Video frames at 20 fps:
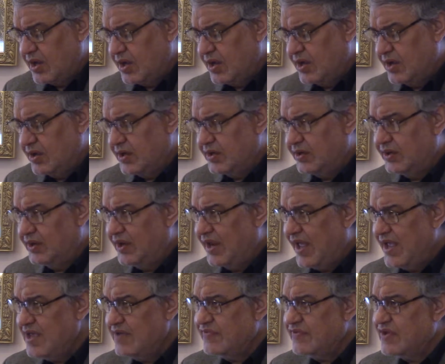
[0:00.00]
life
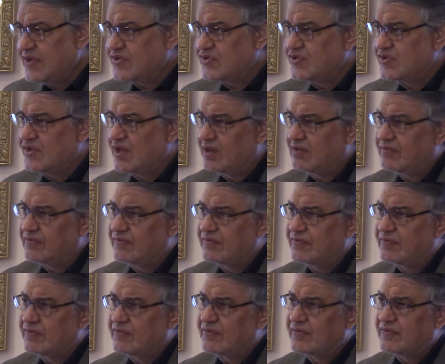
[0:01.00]
itself
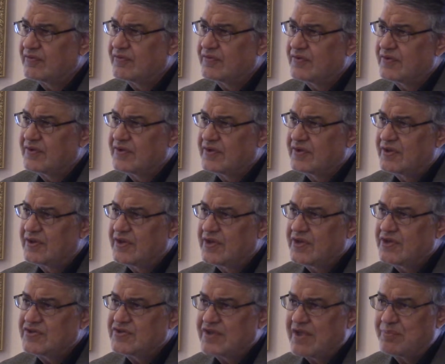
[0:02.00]
is
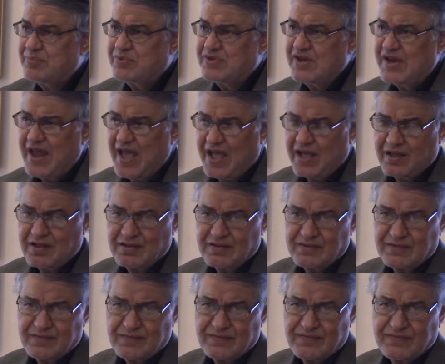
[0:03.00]
abtila,
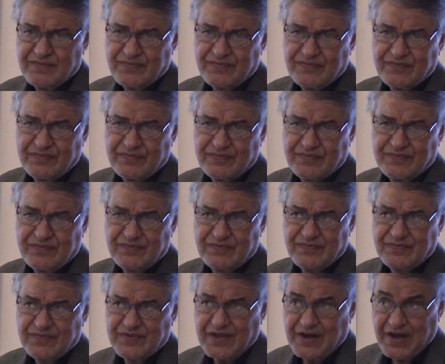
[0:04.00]
the
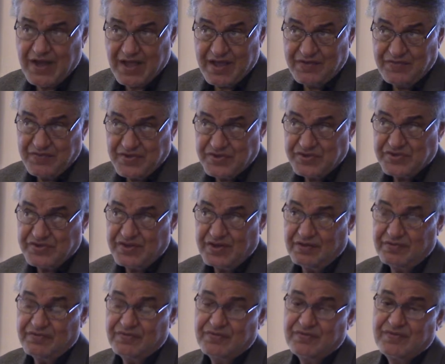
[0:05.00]
life itself.
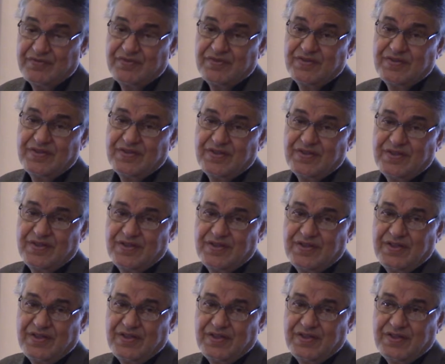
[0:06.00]

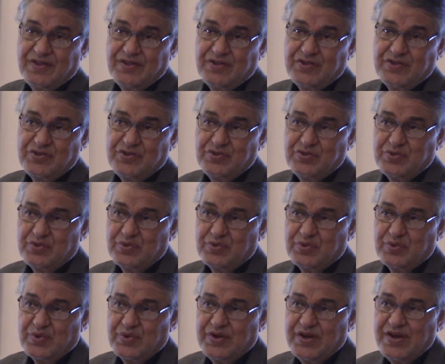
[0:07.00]
To
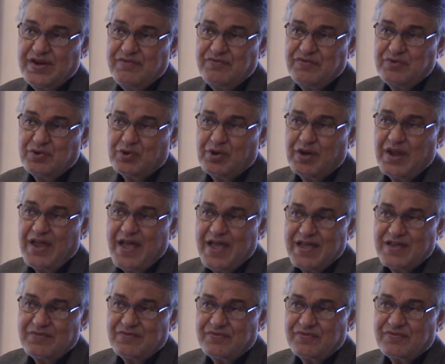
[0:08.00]
live your life
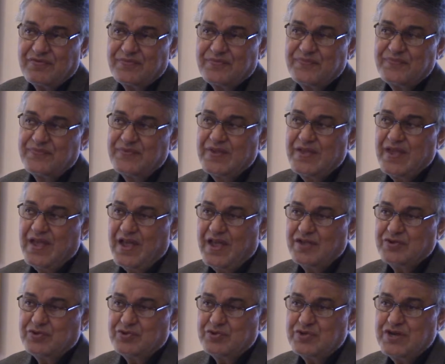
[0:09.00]
and to
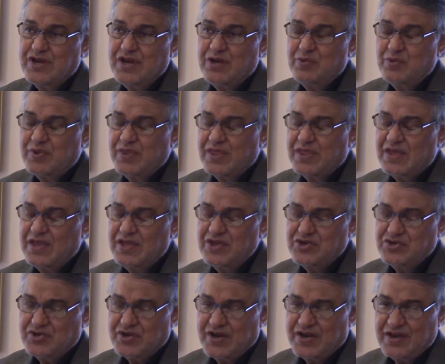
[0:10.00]
deal with each and
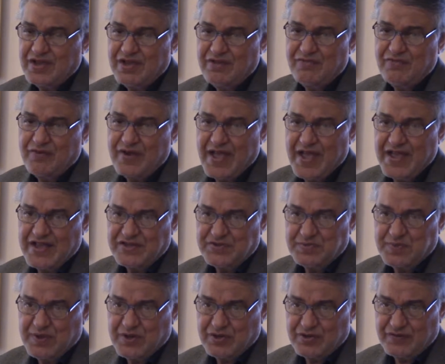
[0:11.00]
every aspect
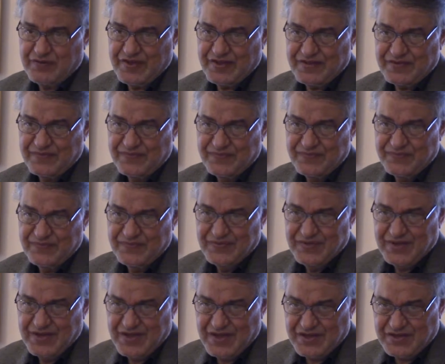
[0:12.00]
of it.
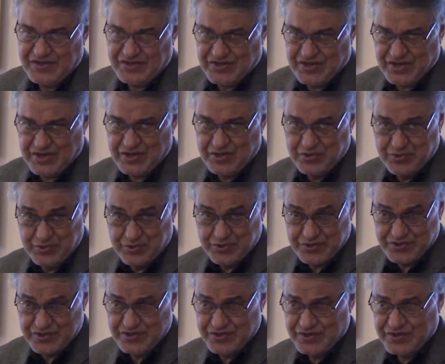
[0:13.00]
It is a huge
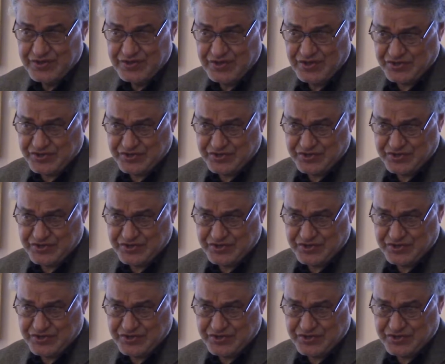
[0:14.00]
test